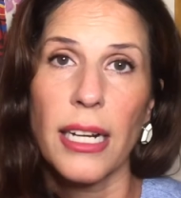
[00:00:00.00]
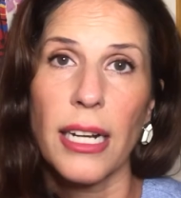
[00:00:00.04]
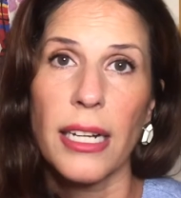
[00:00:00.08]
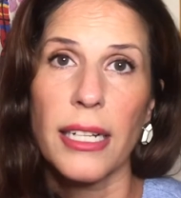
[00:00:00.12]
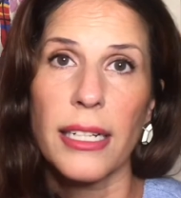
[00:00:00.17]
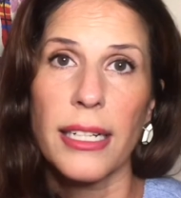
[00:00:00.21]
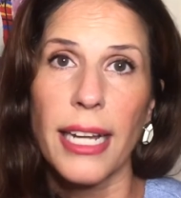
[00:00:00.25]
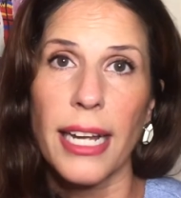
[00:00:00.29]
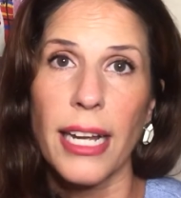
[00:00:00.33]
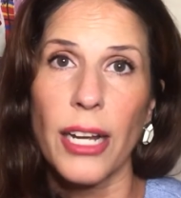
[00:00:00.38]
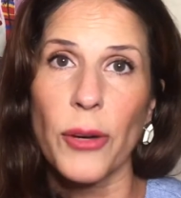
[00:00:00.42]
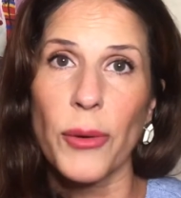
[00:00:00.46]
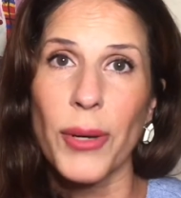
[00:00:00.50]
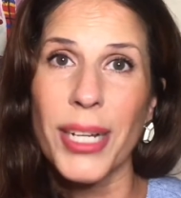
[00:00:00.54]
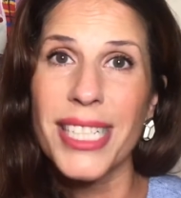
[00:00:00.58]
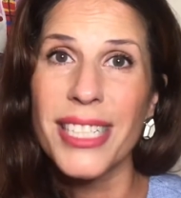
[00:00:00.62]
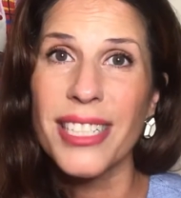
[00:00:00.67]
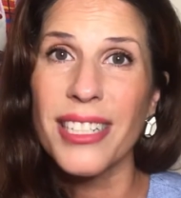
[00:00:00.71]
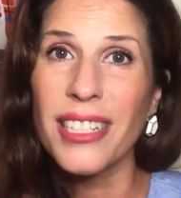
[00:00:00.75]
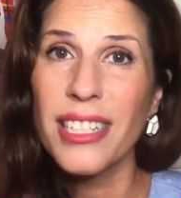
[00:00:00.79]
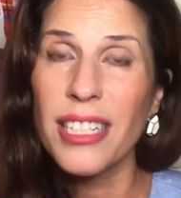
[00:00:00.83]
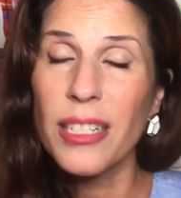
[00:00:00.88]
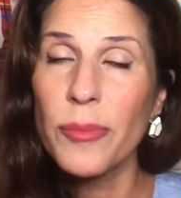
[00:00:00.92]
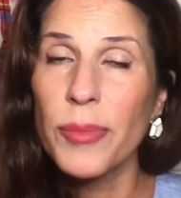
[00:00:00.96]
Now it's
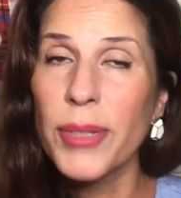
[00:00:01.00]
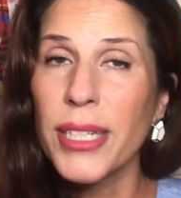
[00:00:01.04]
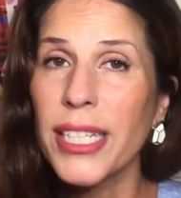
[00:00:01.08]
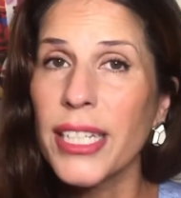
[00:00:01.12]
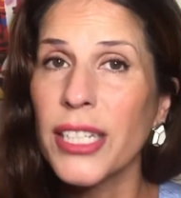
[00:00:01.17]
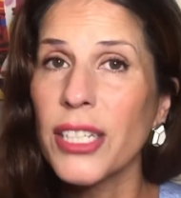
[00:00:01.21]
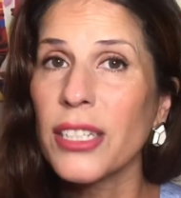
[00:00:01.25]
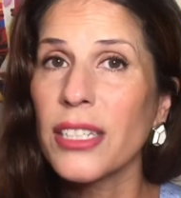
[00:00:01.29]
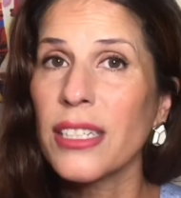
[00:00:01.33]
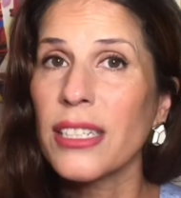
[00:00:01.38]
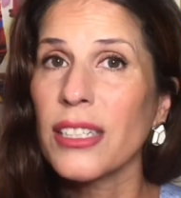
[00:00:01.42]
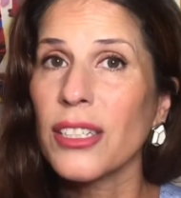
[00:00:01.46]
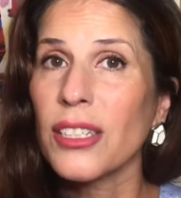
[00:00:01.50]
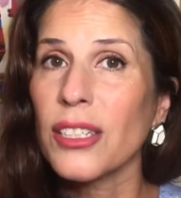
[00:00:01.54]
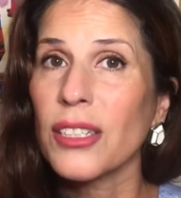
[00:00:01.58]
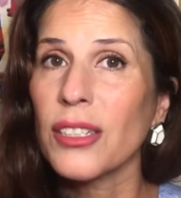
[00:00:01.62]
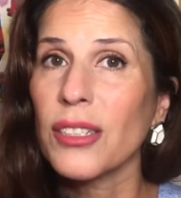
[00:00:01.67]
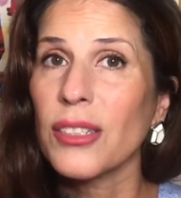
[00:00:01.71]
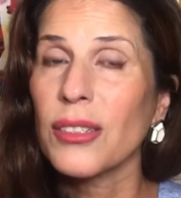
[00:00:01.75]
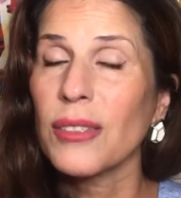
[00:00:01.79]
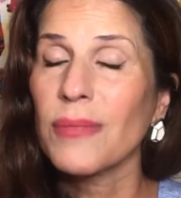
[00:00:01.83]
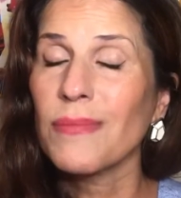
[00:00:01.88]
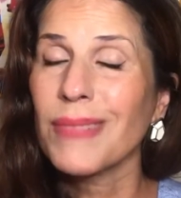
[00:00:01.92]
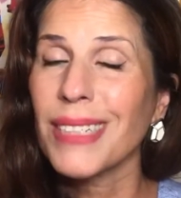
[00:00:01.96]
going to be
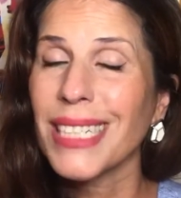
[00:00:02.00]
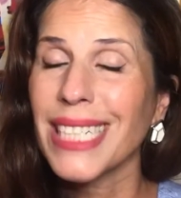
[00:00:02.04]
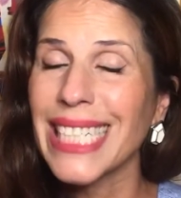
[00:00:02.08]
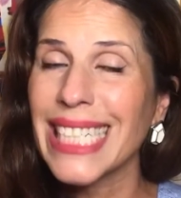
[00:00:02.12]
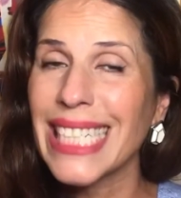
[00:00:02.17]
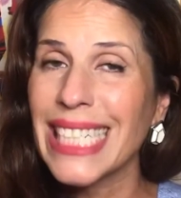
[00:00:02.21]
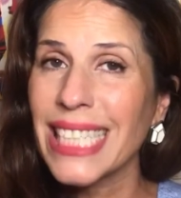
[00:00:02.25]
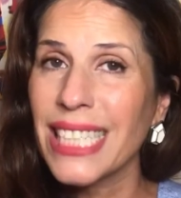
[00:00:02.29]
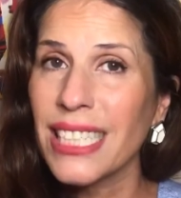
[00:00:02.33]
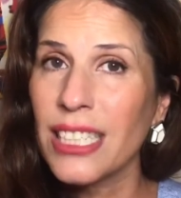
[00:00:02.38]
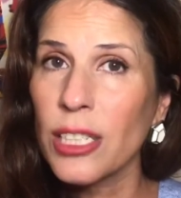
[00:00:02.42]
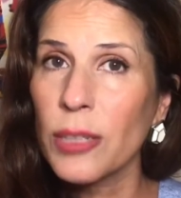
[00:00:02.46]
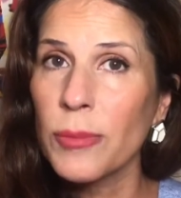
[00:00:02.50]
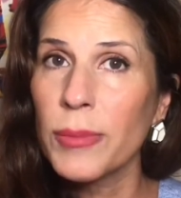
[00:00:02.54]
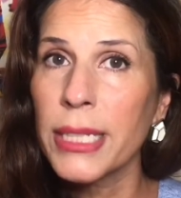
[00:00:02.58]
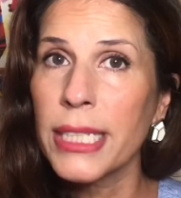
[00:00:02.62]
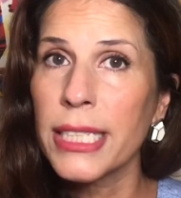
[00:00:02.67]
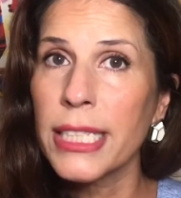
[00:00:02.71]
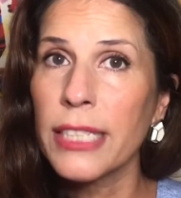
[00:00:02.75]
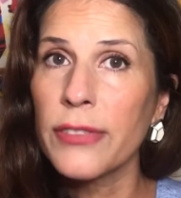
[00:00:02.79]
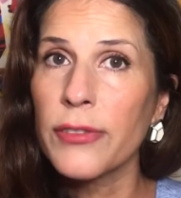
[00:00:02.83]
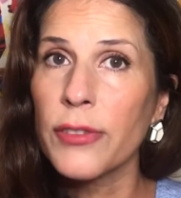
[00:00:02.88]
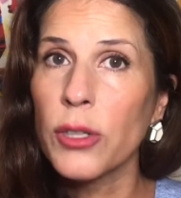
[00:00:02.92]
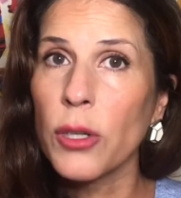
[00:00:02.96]
a little bit
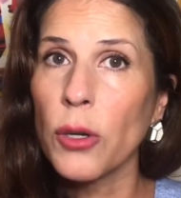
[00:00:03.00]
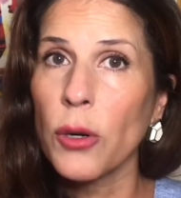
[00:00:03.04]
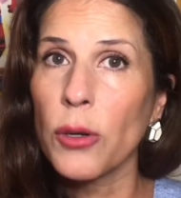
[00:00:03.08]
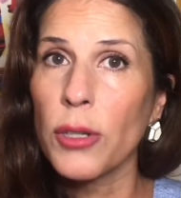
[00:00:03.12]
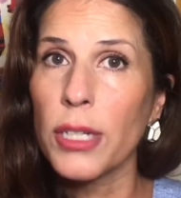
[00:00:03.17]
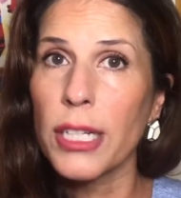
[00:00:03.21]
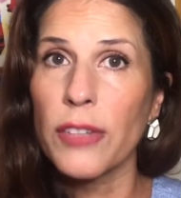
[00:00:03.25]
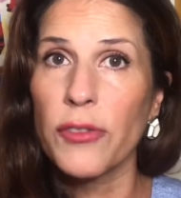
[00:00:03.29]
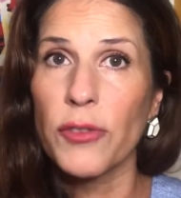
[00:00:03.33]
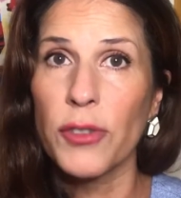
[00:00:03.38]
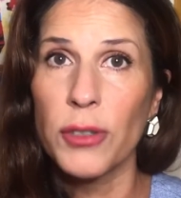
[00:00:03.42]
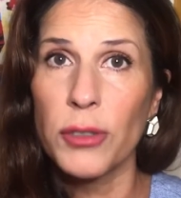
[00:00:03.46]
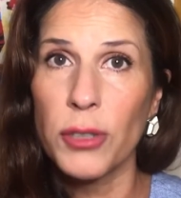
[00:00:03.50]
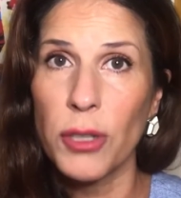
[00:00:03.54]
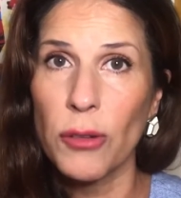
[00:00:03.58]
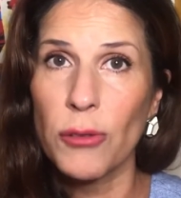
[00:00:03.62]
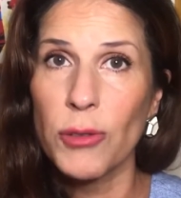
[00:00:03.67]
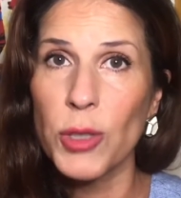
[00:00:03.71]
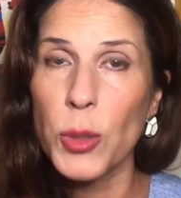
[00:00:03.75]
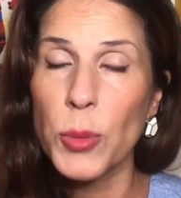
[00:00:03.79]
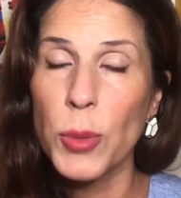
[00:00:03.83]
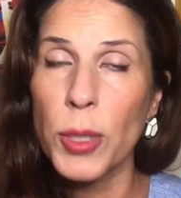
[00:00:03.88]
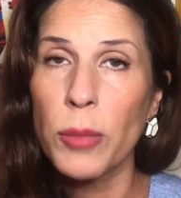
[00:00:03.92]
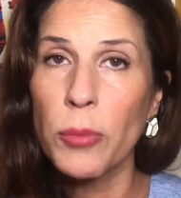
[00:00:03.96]
difficult if you don't
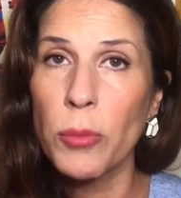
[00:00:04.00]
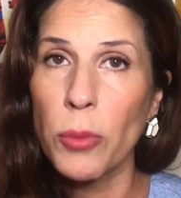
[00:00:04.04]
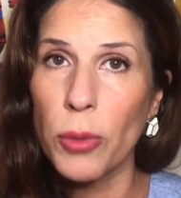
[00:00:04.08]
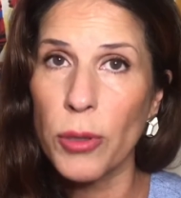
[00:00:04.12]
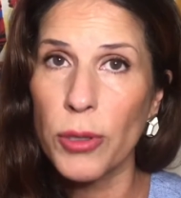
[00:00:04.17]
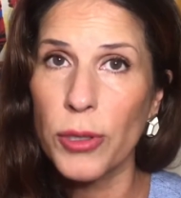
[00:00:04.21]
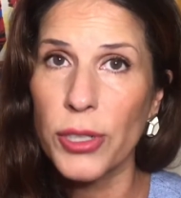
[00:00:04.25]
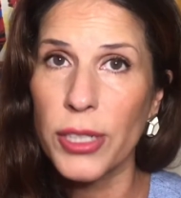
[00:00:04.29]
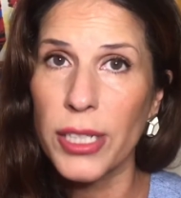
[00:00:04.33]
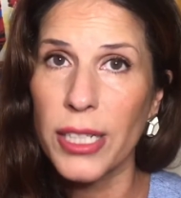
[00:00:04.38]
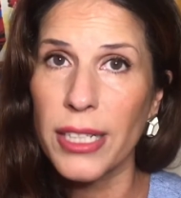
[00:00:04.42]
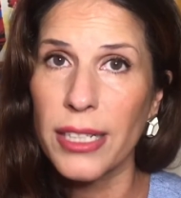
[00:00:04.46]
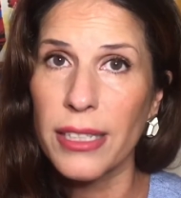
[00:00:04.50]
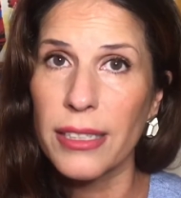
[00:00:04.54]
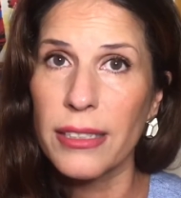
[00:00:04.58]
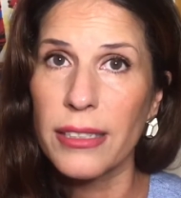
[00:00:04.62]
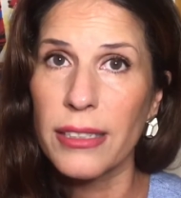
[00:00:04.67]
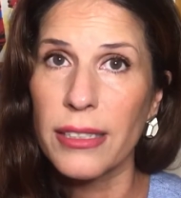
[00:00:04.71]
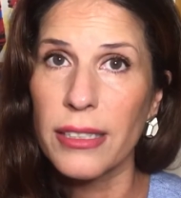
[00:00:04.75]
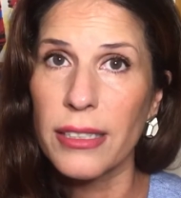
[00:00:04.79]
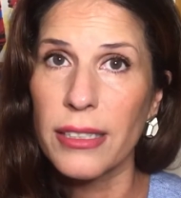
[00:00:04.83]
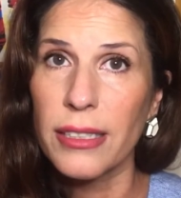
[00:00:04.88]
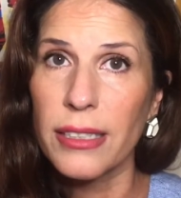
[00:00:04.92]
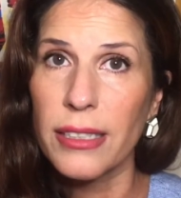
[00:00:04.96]
speak Portuguese.